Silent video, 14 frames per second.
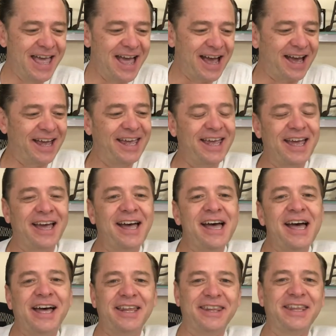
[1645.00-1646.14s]
I
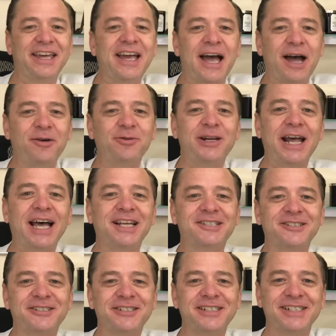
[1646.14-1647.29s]
think I would
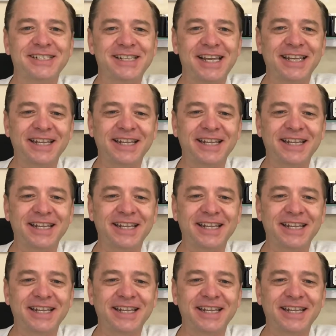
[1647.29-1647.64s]
hazard to say